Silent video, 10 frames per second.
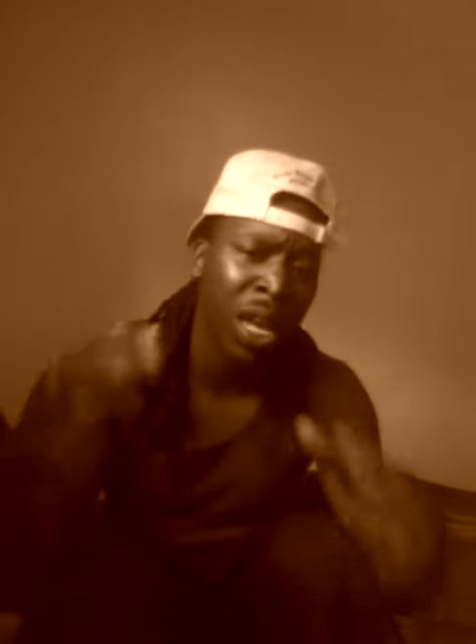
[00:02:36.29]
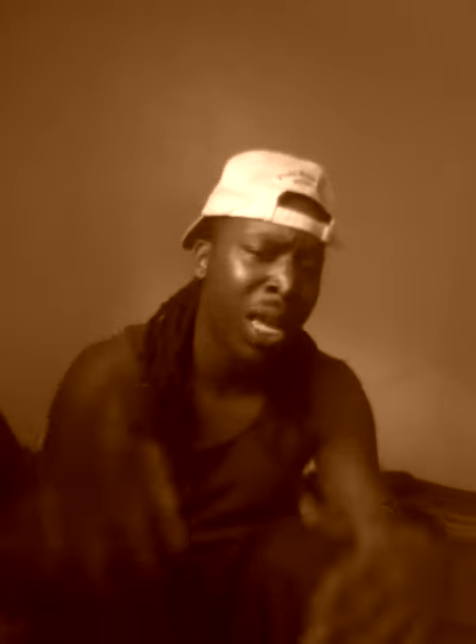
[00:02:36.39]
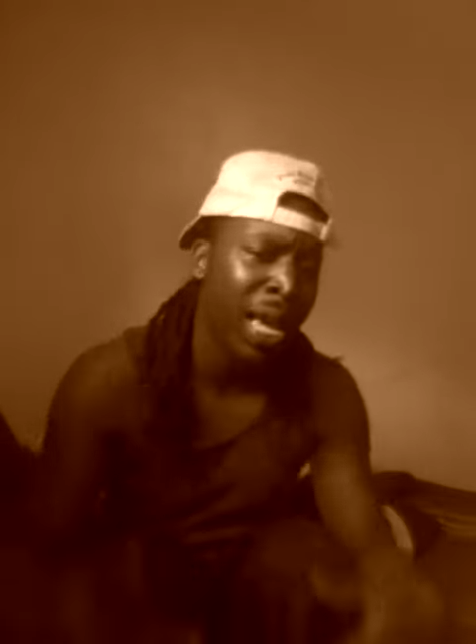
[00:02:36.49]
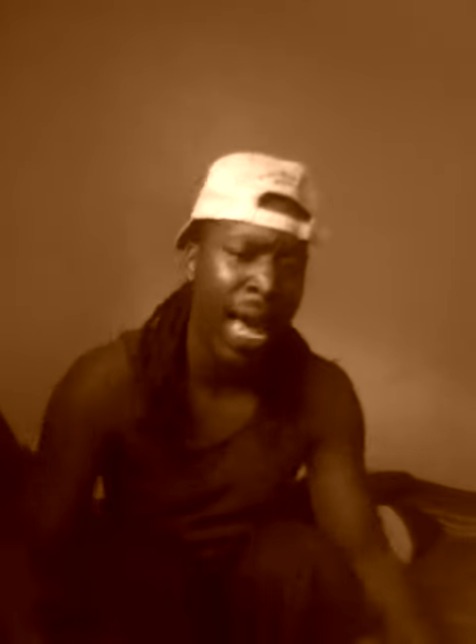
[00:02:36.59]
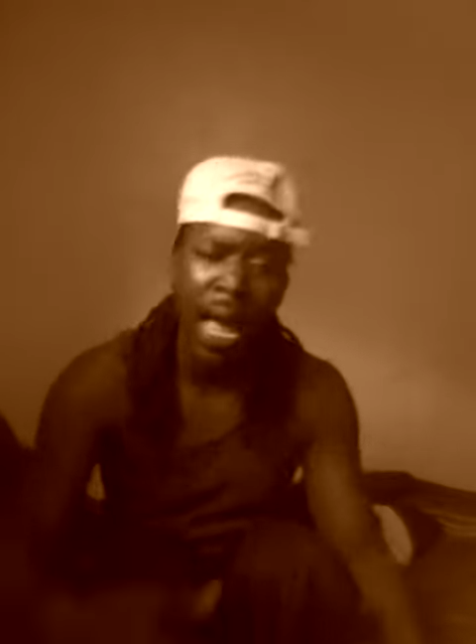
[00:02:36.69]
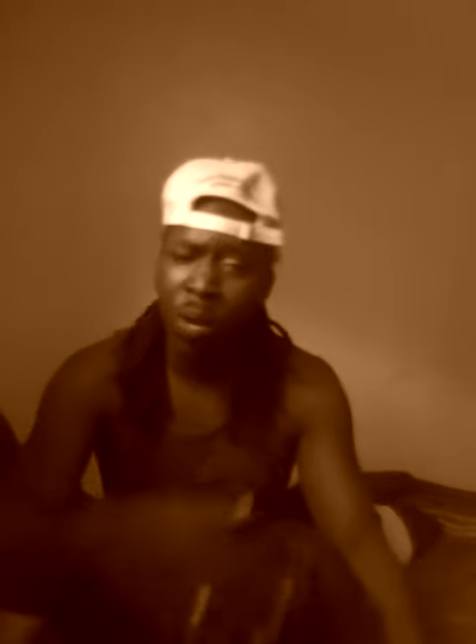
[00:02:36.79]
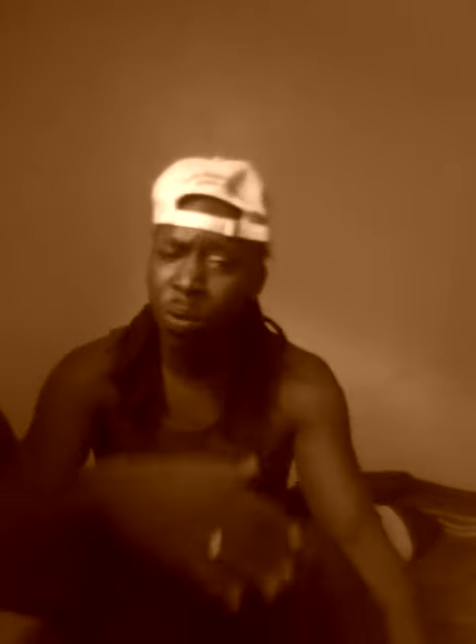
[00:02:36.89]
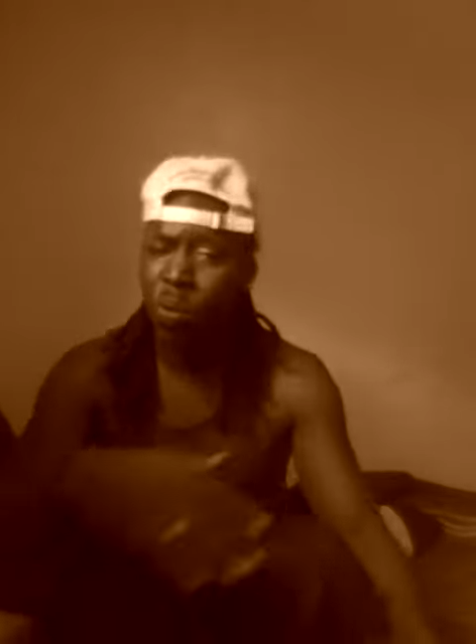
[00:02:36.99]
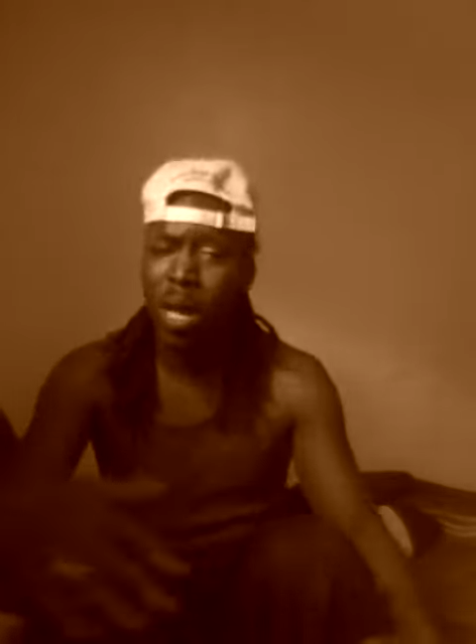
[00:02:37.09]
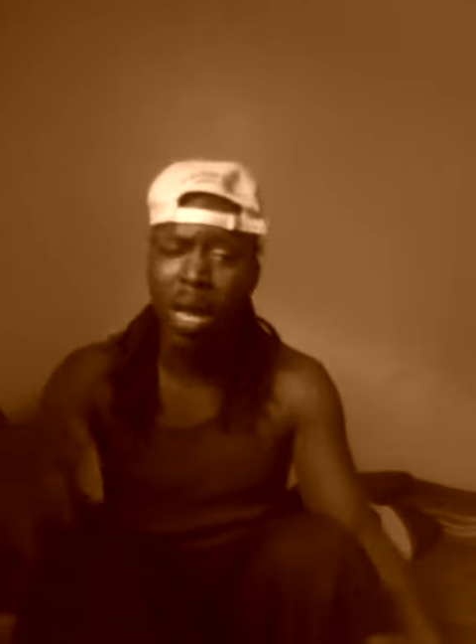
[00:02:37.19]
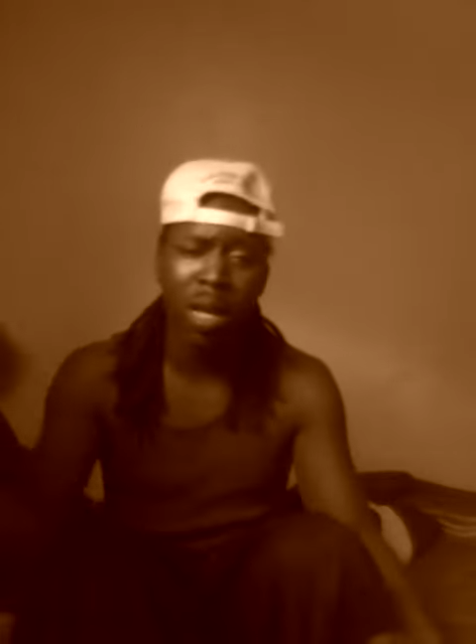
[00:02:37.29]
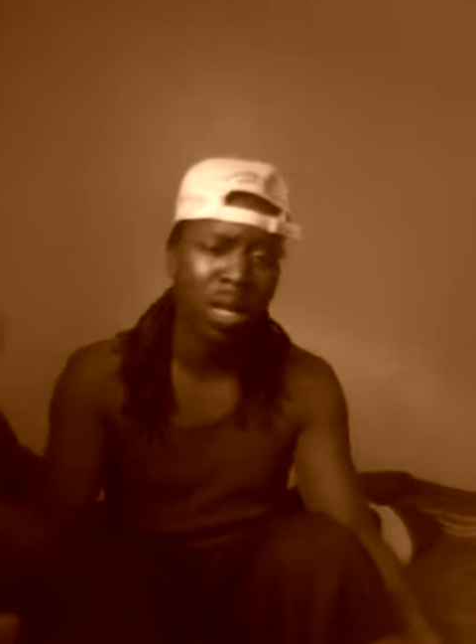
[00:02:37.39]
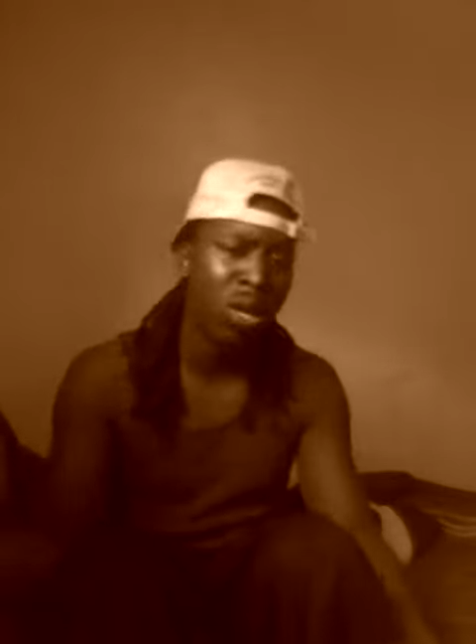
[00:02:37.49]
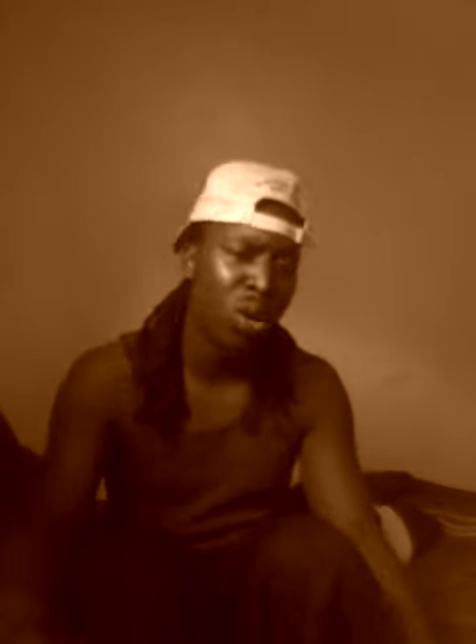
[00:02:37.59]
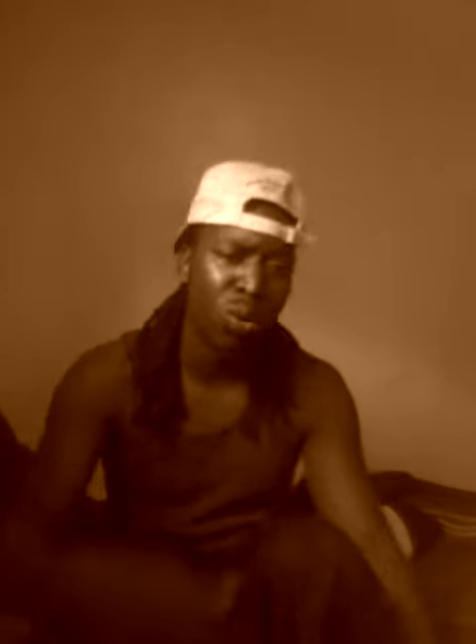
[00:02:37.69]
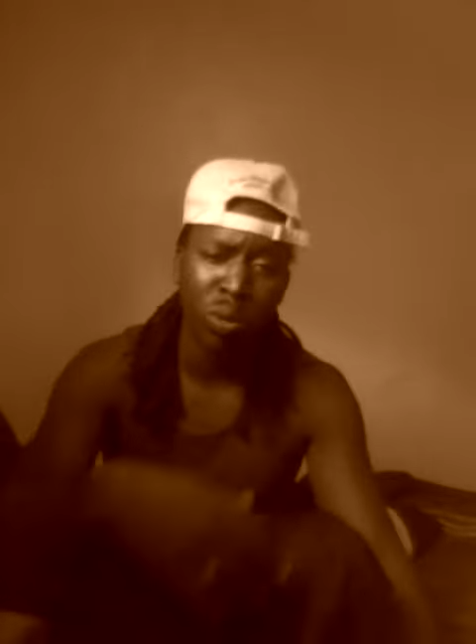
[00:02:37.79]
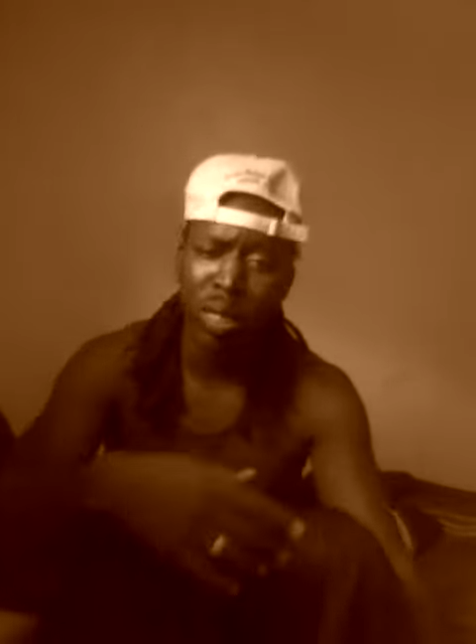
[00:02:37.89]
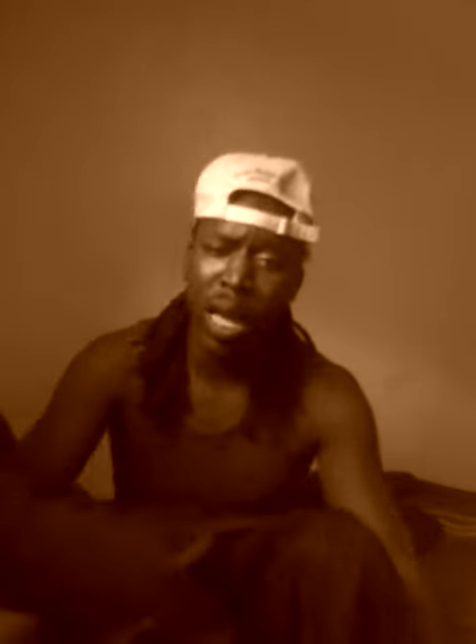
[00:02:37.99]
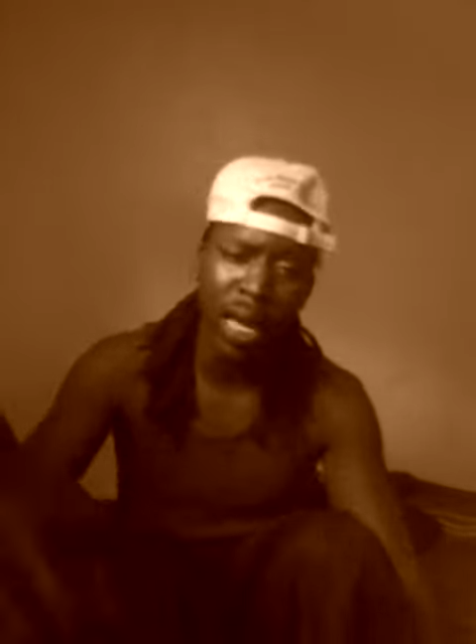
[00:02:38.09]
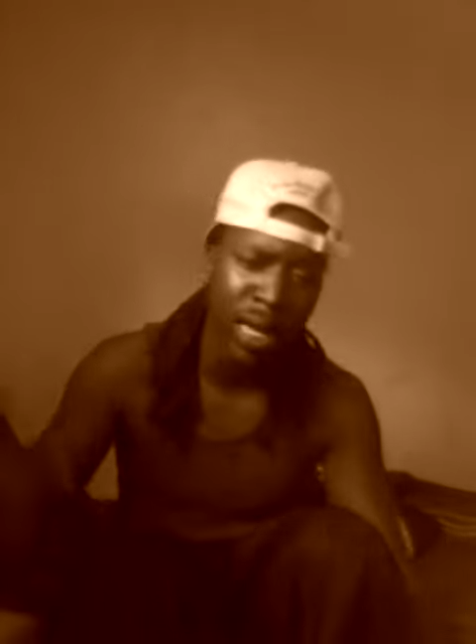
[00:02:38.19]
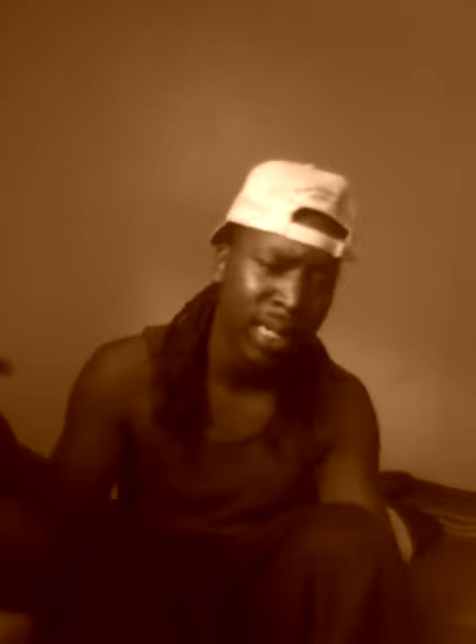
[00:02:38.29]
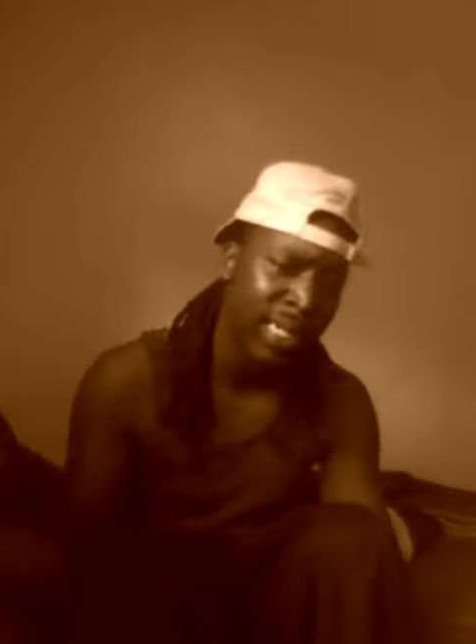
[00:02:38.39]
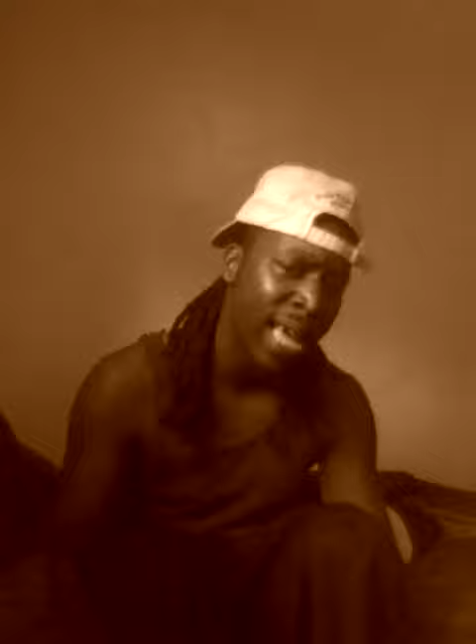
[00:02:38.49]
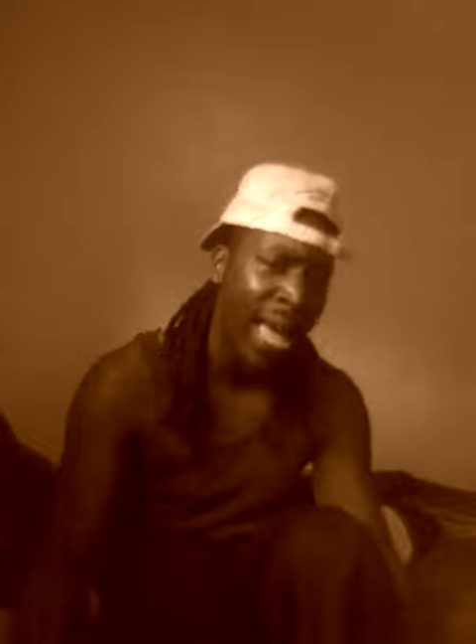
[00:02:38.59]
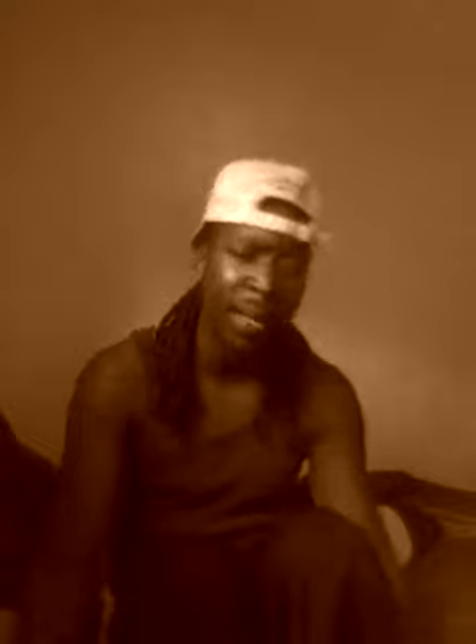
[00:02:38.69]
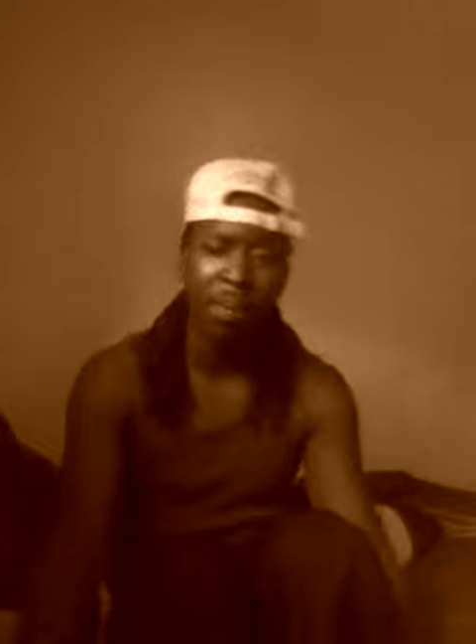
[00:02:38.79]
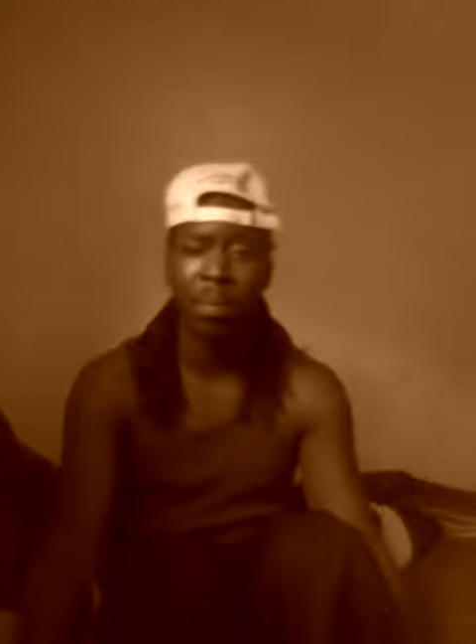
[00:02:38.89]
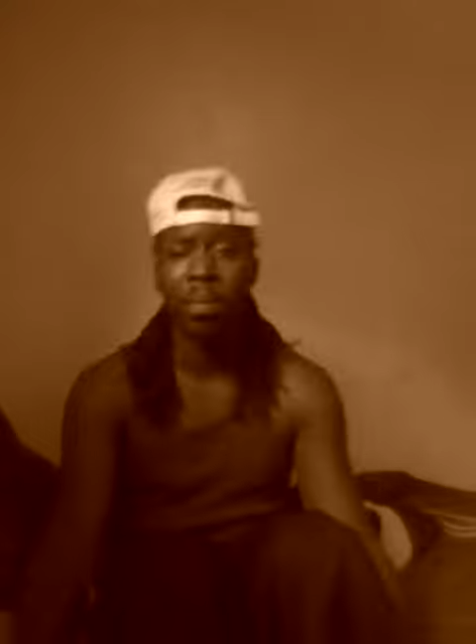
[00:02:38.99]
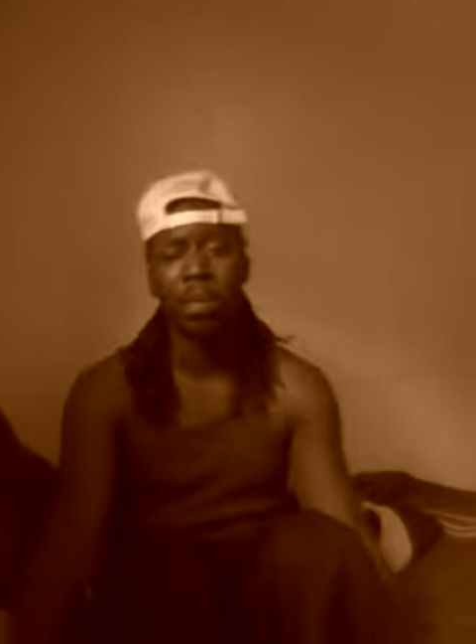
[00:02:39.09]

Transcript: ain't got nowhere to go, take your time.